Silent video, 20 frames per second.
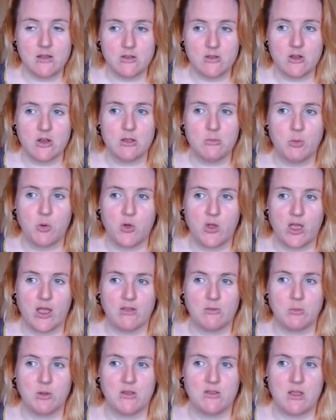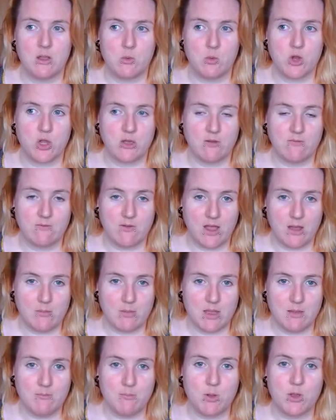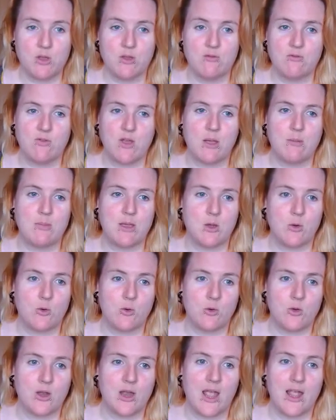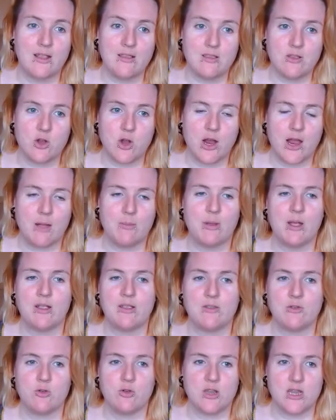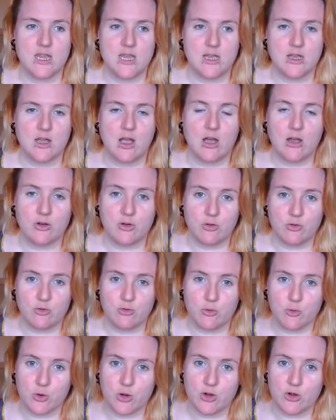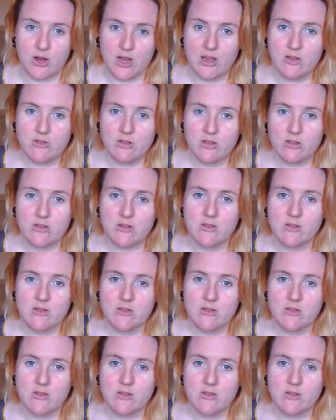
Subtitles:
the podcast by saying where you can find me, but you can find me on Instagram as Grianaig_creations.